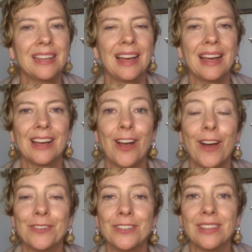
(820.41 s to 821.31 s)
uh,
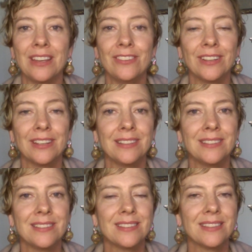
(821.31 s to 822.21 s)

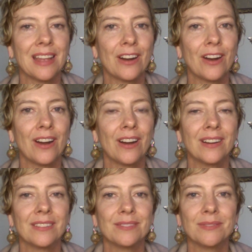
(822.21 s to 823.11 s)
conversations that are